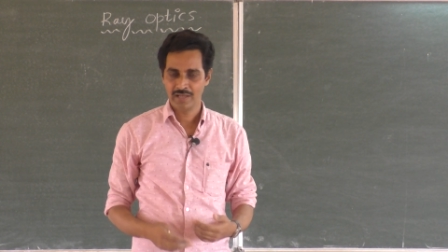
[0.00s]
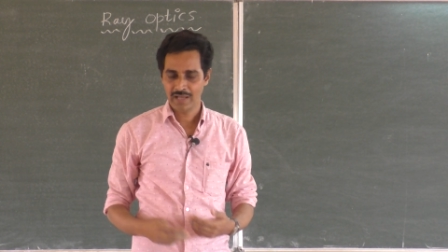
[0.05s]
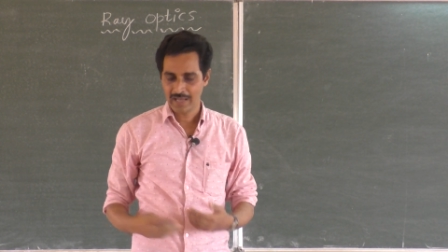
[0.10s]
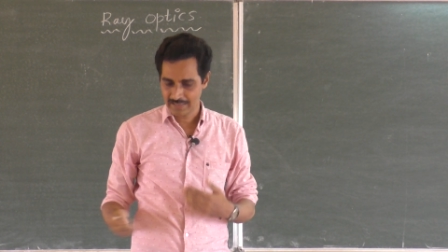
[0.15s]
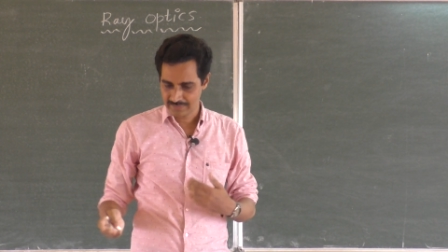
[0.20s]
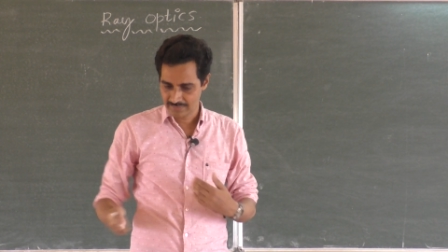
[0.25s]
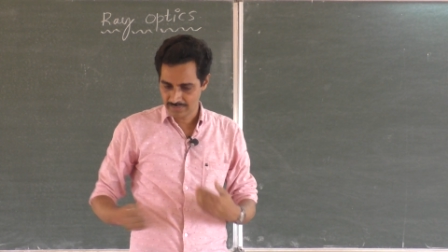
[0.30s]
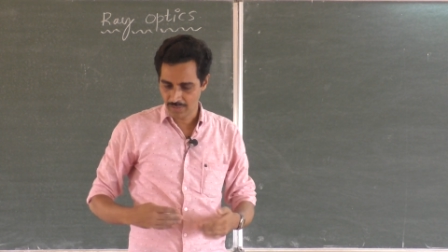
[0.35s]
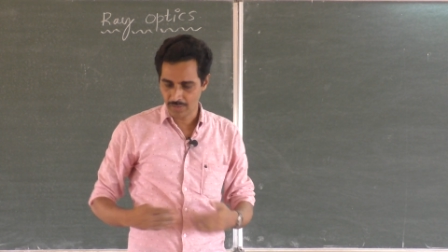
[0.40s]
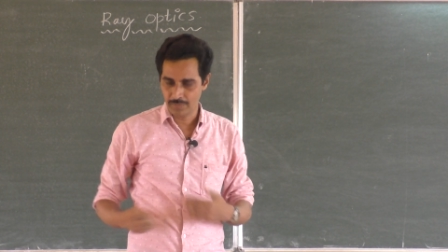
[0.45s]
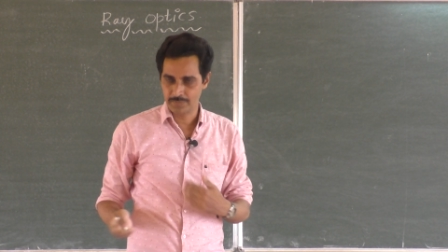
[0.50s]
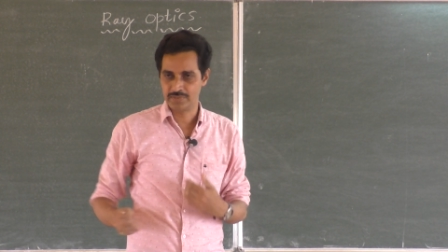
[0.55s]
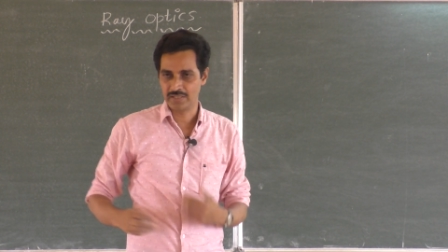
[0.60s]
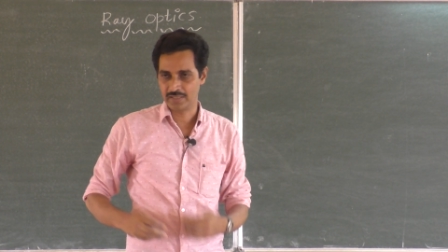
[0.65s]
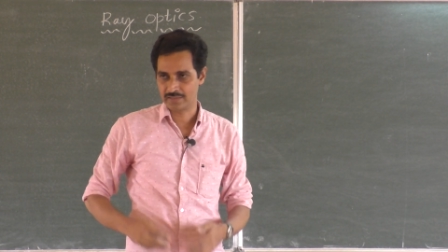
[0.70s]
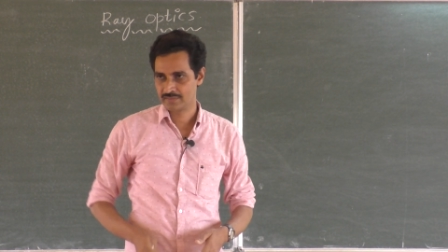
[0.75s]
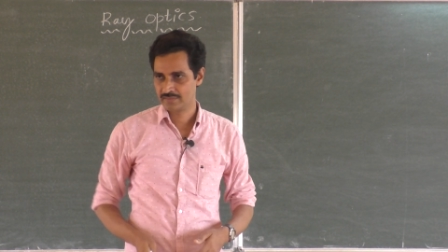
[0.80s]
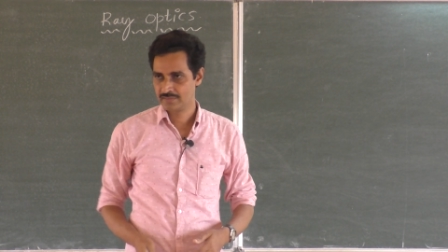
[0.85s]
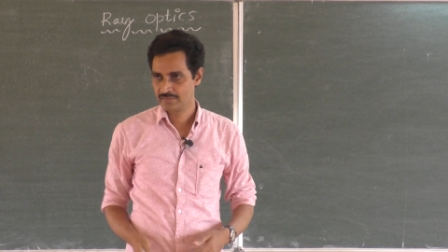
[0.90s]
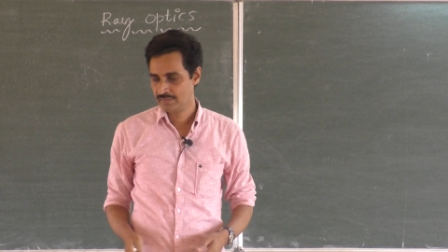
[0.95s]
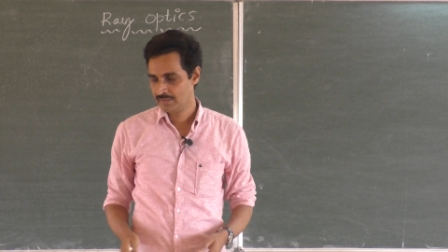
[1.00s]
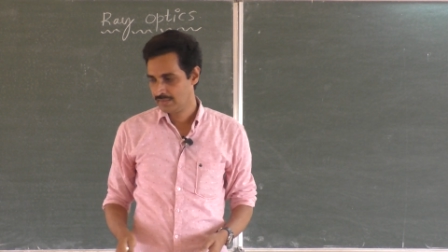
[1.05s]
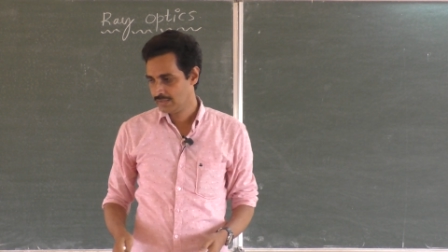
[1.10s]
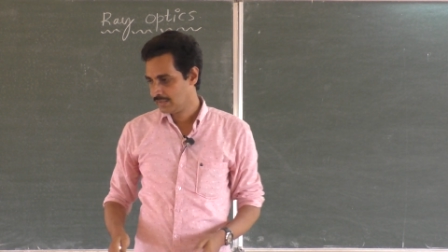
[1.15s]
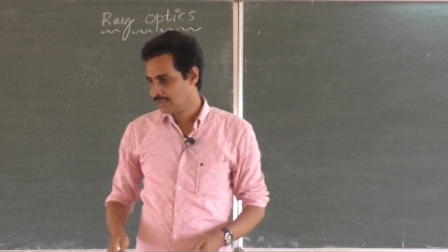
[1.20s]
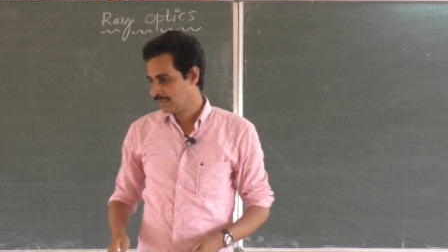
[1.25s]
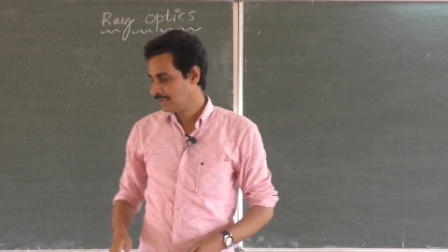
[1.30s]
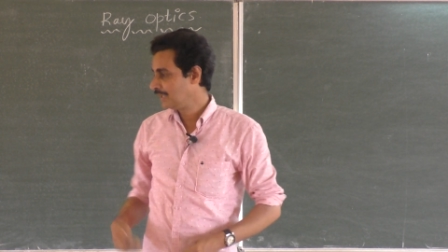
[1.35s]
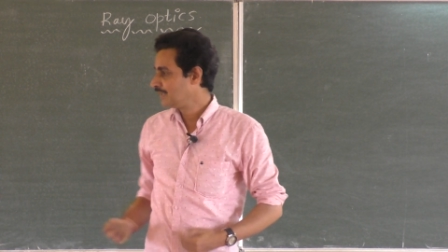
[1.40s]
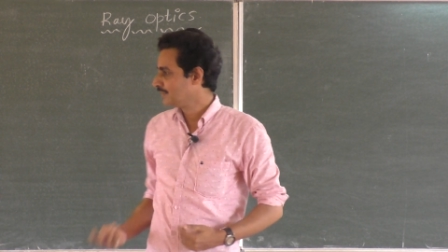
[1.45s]
as the object
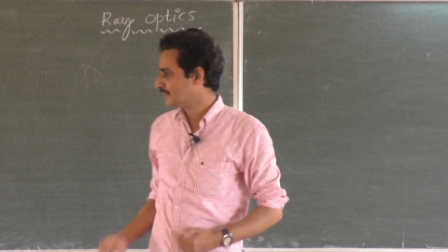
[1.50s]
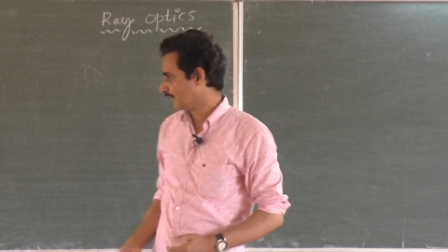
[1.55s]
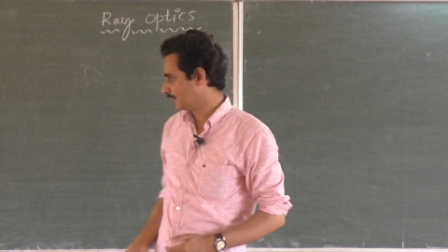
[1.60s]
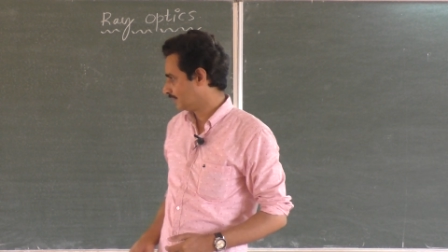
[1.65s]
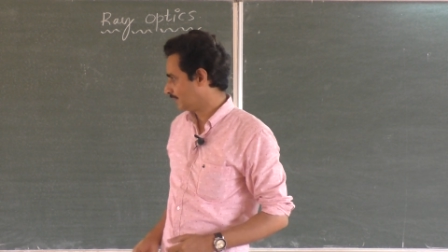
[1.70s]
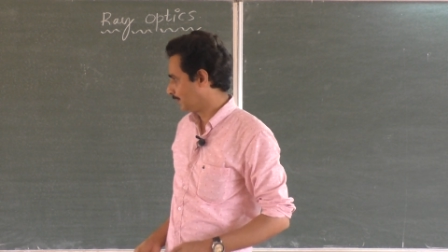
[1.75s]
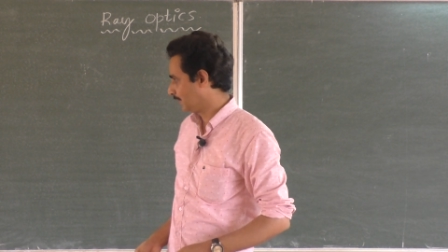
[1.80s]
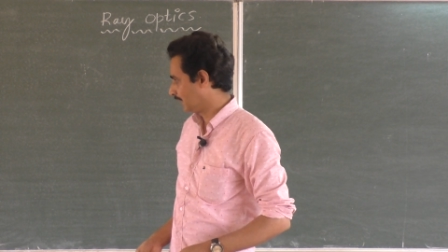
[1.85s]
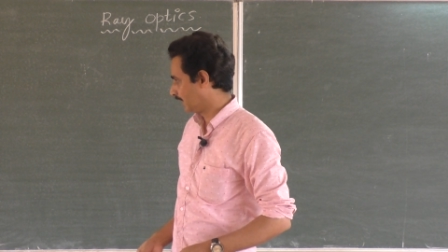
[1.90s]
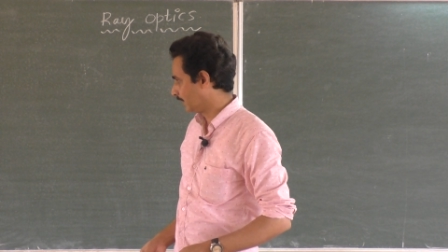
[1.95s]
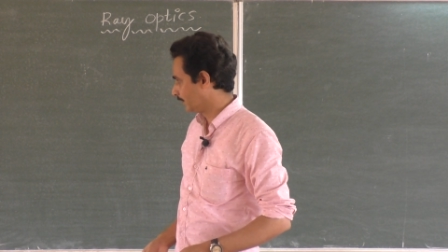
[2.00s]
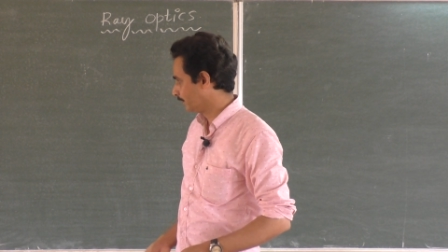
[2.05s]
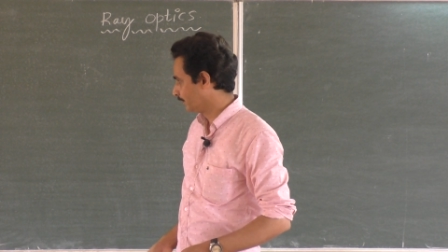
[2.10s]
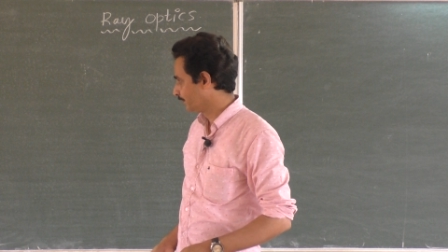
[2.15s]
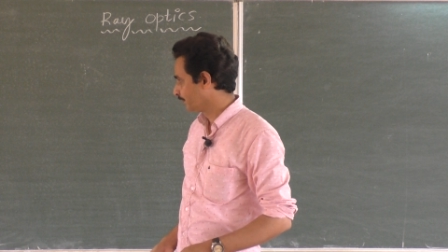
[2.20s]
inside the mirror.